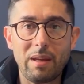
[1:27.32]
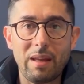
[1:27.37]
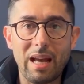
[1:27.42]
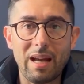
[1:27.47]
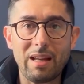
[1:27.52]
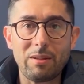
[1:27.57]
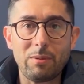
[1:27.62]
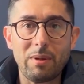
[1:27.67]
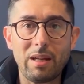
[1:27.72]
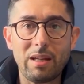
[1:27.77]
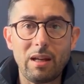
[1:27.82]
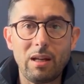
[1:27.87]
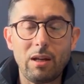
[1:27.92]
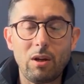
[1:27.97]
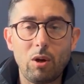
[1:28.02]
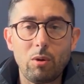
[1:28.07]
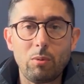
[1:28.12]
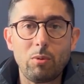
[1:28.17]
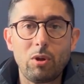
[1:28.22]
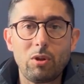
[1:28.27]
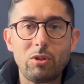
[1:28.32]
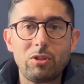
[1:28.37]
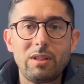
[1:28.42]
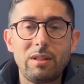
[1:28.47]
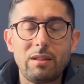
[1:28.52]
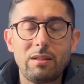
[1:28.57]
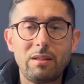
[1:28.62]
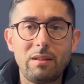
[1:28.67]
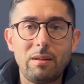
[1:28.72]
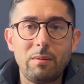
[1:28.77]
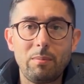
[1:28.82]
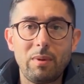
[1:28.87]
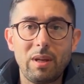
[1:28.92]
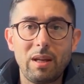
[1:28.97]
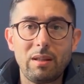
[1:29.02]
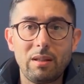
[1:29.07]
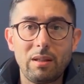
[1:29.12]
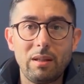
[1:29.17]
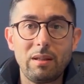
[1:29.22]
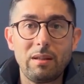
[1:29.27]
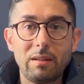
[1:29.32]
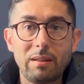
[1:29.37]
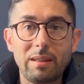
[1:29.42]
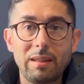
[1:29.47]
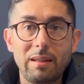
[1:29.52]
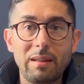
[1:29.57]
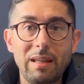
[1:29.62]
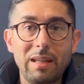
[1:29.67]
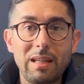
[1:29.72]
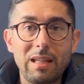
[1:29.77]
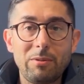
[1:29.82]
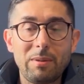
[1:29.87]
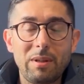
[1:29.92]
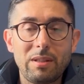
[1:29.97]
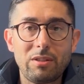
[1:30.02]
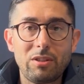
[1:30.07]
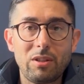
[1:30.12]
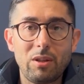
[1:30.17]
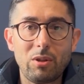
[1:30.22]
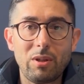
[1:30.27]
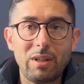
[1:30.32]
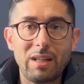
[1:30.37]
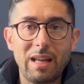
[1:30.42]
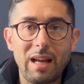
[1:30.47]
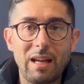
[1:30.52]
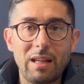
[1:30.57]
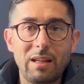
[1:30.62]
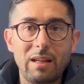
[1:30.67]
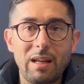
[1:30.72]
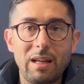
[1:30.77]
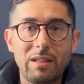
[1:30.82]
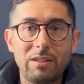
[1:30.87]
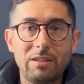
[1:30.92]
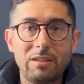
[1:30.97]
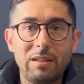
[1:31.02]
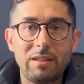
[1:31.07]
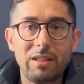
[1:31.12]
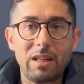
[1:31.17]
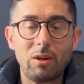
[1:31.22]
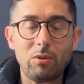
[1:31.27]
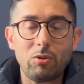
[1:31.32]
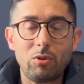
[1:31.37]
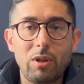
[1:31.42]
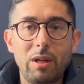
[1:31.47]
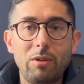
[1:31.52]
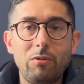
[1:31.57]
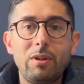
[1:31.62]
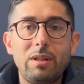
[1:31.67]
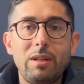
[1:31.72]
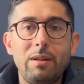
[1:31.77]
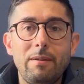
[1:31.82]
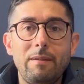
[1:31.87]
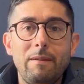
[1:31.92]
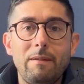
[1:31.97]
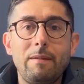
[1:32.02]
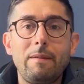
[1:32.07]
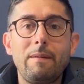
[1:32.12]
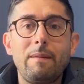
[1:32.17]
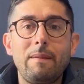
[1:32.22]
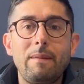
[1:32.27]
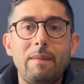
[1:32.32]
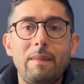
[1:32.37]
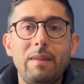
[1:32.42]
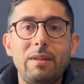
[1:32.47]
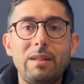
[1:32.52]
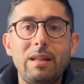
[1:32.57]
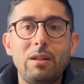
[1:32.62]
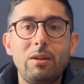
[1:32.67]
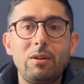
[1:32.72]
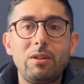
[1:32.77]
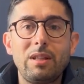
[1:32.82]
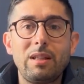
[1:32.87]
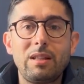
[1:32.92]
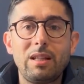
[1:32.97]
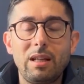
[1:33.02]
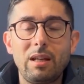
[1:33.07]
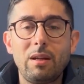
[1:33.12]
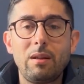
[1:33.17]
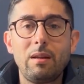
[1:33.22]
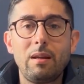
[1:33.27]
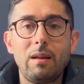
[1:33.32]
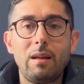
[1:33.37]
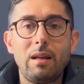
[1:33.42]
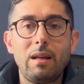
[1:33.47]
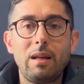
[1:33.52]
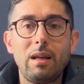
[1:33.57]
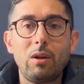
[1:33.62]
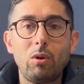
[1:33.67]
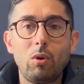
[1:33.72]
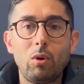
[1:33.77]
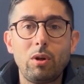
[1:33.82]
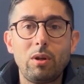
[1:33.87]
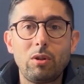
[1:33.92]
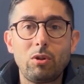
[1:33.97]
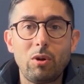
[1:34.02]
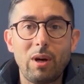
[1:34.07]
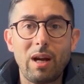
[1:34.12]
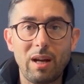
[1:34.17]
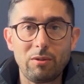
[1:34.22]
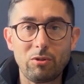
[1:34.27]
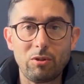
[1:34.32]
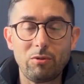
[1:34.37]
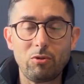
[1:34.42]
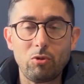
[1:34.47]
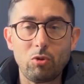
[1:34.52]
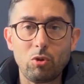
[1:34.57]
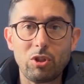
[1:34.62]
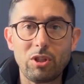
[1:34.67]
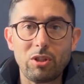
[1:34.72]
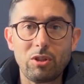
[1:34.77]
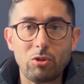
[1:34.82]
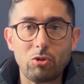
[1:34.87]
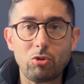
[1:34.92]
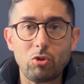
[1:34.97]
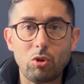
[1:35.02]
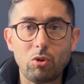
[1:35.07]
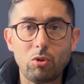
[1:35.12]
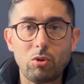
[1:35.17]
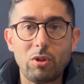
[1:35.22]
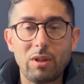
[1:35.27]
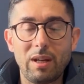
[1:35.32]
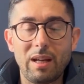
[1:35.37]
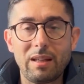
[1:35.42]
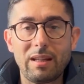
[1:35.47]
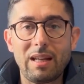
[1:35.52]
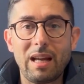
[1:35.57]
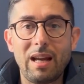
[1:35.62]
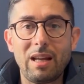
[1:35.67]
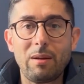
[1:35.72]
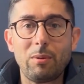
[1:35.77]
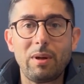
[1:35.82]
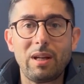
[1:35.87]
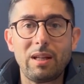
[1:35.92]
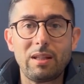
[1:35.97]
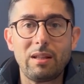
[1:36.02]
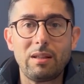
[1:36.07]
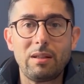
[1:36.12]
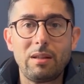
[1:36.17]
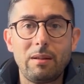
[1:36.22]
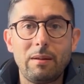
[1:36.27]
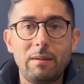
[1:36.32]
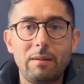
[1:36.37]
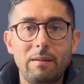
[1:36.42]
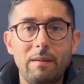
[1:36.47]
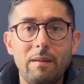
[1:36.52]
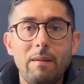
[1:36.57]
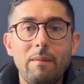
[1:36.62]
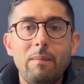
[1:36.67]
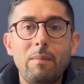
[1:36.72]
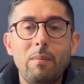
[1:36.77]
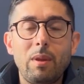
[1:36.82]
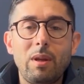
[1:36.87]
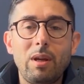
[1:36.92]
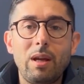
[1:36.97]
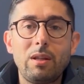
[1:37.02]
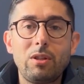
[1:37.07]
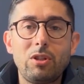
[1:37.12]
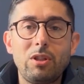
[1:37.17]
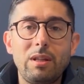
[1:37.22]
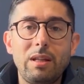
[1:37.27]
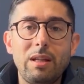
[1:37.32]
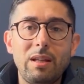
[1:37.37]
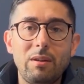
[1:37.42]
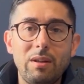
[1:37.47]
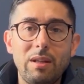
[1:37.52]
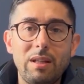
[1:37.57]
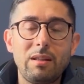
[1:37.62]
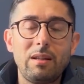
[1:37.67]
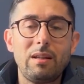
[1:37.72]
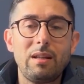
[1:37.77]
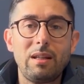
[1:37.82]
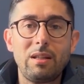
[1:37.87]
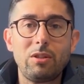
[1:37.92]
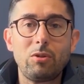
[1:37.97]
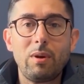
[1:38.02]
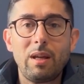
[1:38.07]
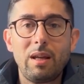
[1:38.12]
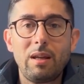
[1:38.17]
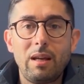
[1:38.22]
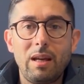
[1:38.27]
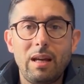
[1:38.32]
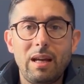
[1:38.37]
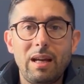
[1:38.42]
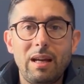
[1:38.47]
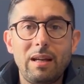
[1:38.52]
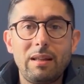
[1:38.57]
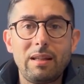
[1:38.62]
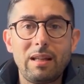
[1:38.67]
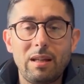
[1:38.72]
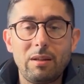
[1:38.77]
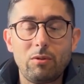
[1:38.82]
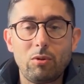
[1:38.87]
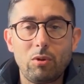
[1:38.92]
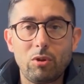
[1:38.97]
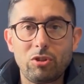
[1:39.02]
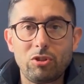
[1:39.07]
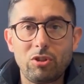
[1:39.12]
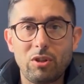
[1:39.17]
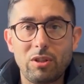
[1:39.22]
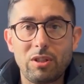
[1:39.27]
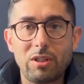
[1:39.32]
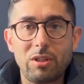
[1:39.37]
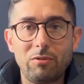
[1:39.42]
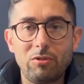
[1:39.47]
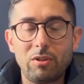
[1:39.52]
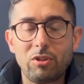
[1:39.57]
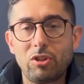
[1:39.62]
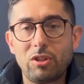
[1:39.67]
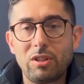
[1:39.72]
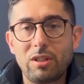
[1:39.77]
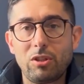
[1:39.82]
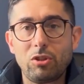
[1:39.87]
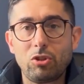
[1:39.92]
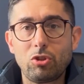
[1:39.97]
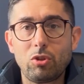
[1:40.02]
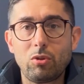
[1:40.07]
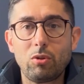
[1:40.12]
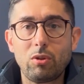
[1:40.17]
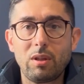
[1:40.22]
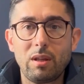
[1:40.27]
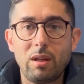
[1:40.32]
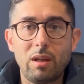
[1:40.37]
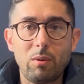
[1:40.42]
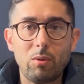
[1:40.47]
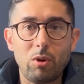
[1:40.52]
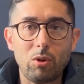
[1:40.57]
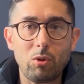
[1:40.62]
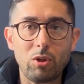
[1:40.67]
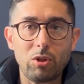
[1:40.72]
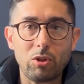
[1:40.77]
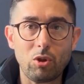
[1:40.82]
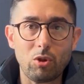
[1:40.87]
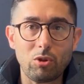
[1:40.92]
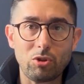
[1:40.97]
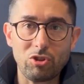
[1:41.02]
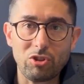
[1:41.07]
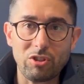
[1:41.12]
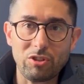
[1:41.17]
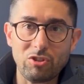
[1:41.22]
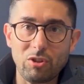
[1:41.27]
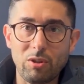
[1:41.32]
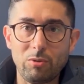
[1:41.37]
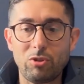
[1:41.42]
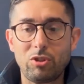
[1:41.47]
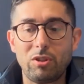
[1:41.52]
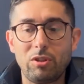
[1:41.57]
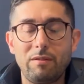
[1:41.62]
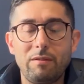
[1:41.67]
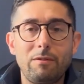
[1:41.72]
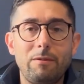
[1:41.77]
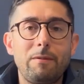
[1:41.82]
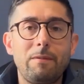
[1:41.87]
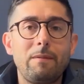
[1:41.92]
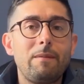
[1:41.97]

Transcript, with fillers: has been a long process, but it has been thoroughly analyzed down to every single detail in order to have a fully controlled and calibrated production here in Italy as well. And therefore, starting officially in June, we will launch this option.